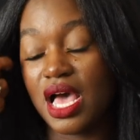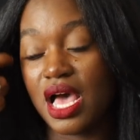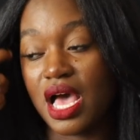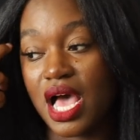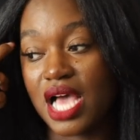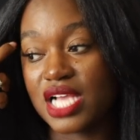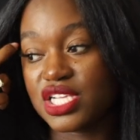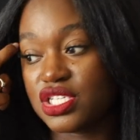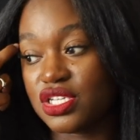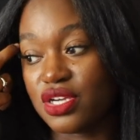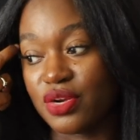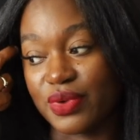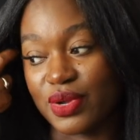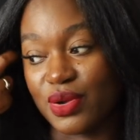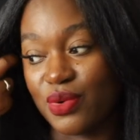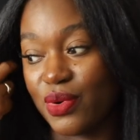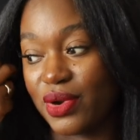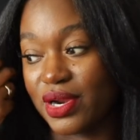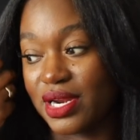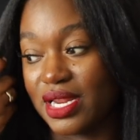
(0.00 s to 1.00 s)
I should have
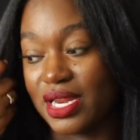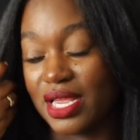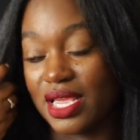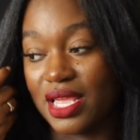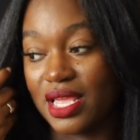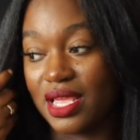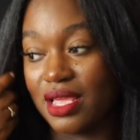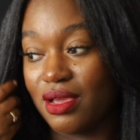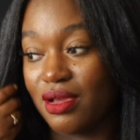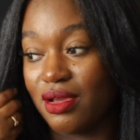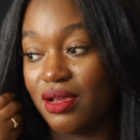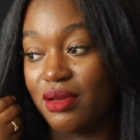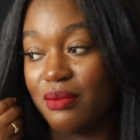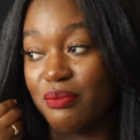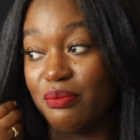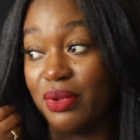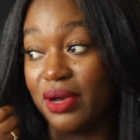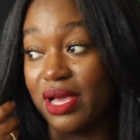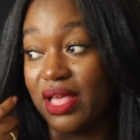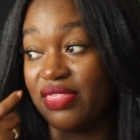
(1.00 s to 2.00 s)
recorded it.
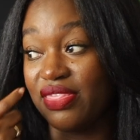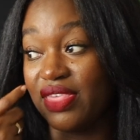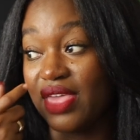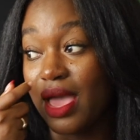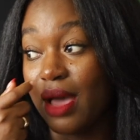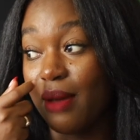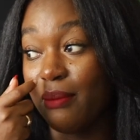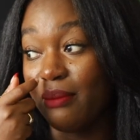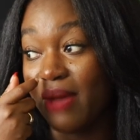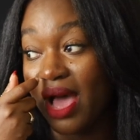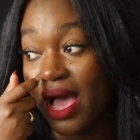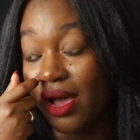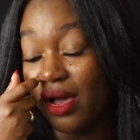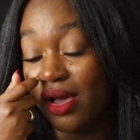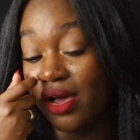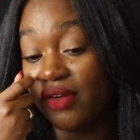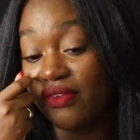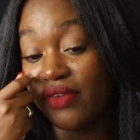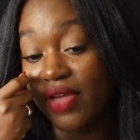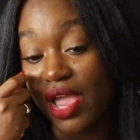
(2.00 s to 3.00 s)
But the amount
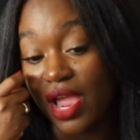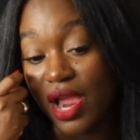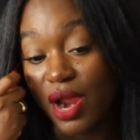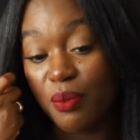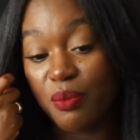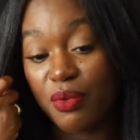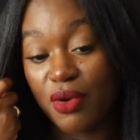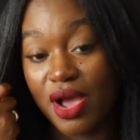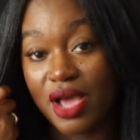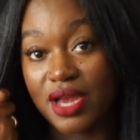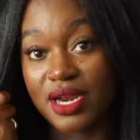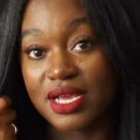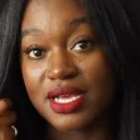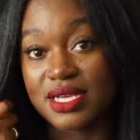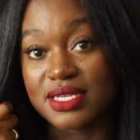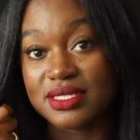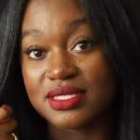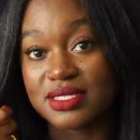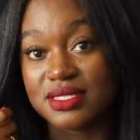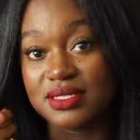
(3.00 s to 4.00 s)
of hair
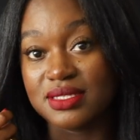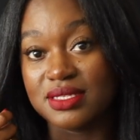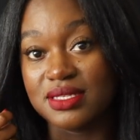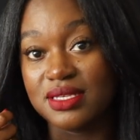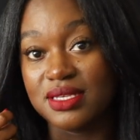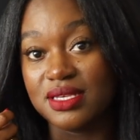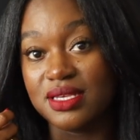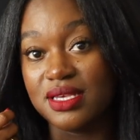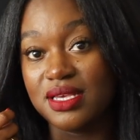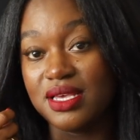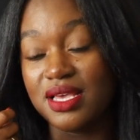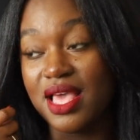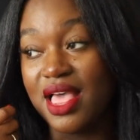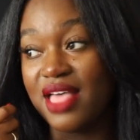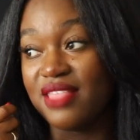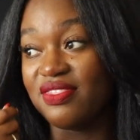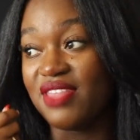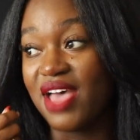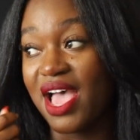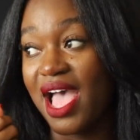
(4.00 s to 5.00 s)
products
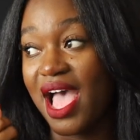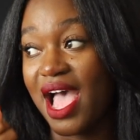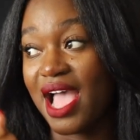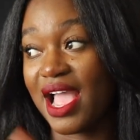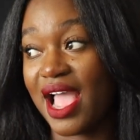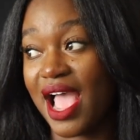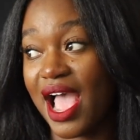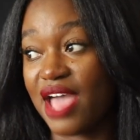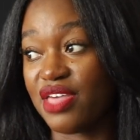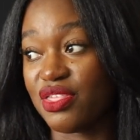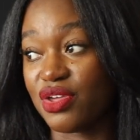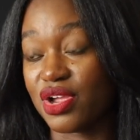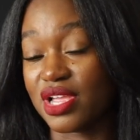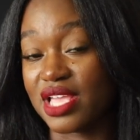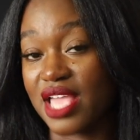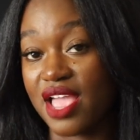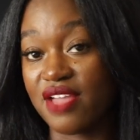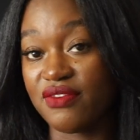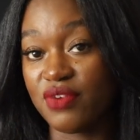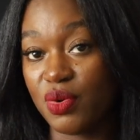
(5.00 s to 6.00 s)
that I either
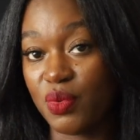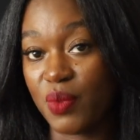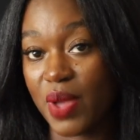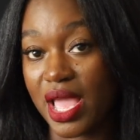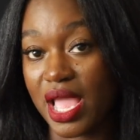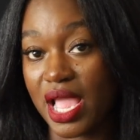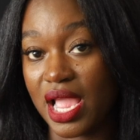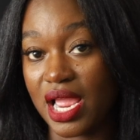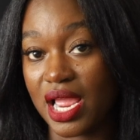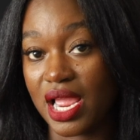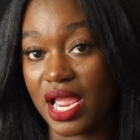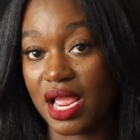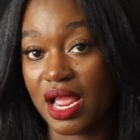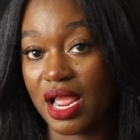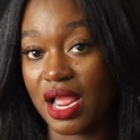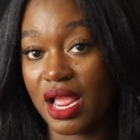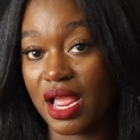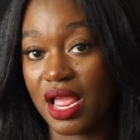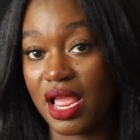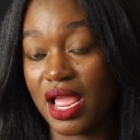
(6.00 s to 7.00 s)
gave away
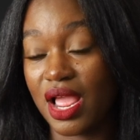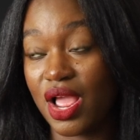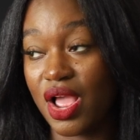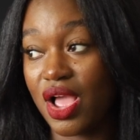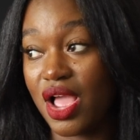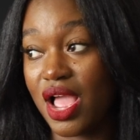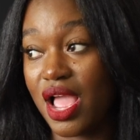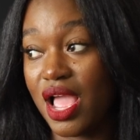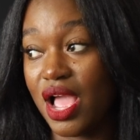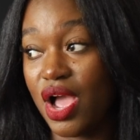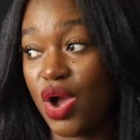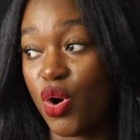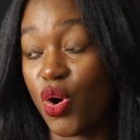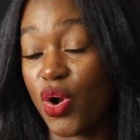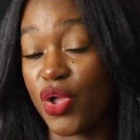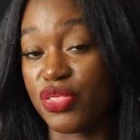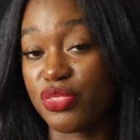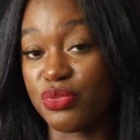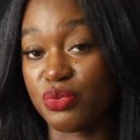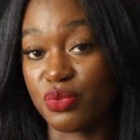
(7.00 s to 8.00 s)

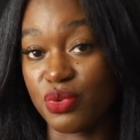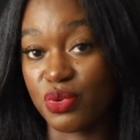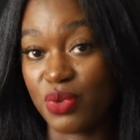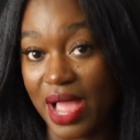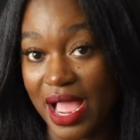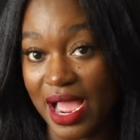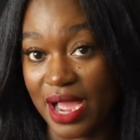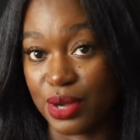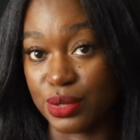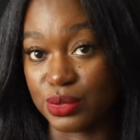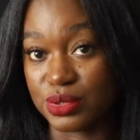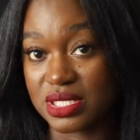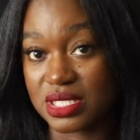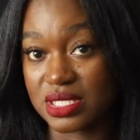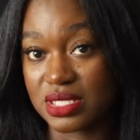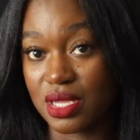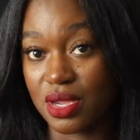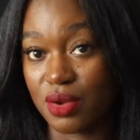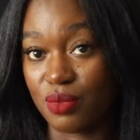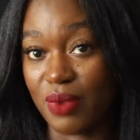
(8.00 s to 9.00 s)
or throughout
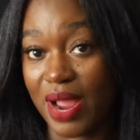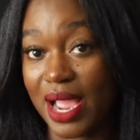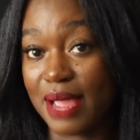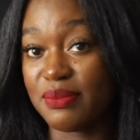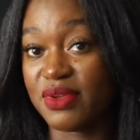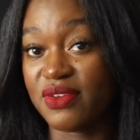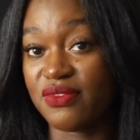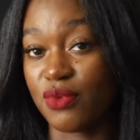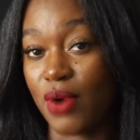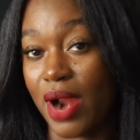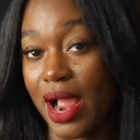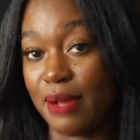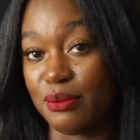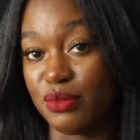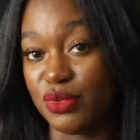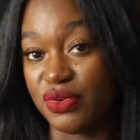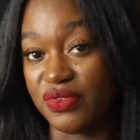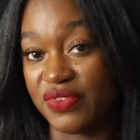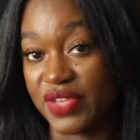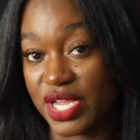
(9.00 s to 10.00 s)
right before I
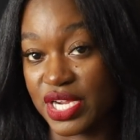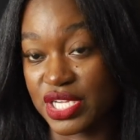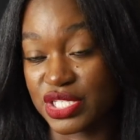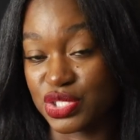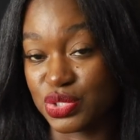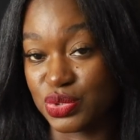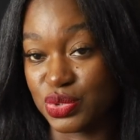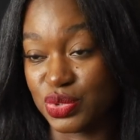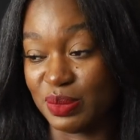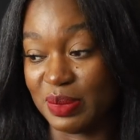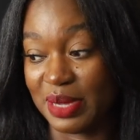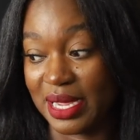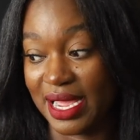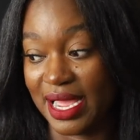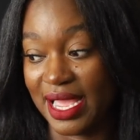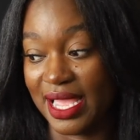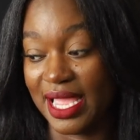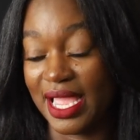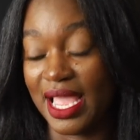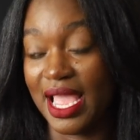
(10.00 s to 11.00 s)
moved here to
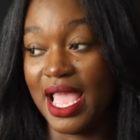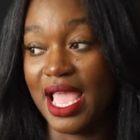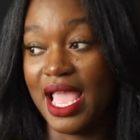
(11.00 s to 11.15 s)
Dubai,